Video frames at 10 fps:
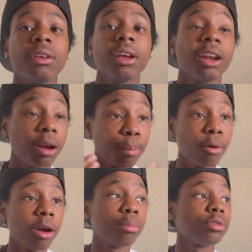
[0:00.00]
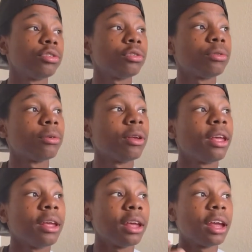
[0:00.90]
And I promise you,
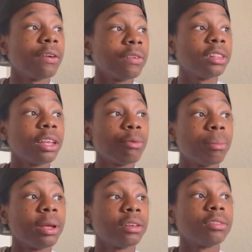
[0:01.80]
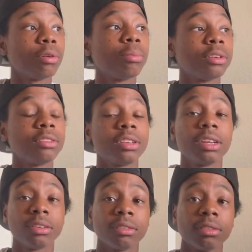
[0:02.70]
everything will make so much
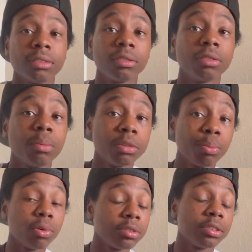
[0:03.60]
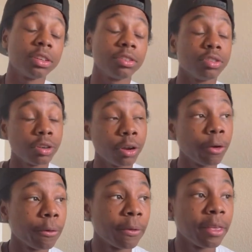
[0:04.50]
sense, so much more sense, you
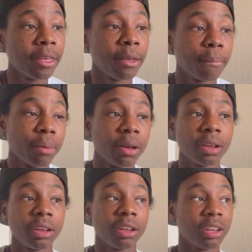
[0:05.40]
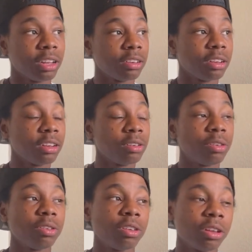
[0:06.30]
know? But it,
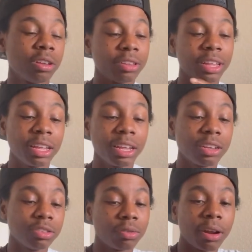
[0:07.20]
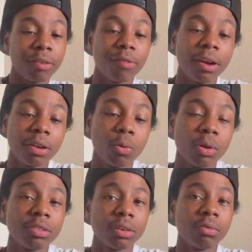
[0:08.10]
it, the, the thing is trying to find a
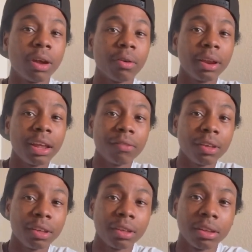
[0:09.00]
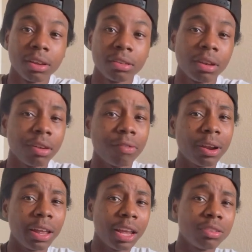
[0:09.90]
question around every, trying to
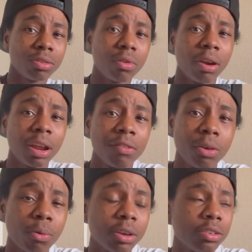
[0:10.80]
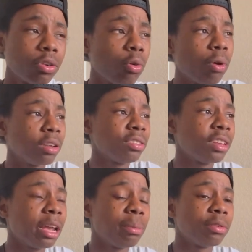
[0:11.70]
find an answer around every question or why is this
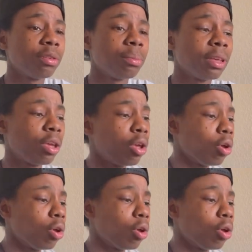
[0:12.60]
happening to me?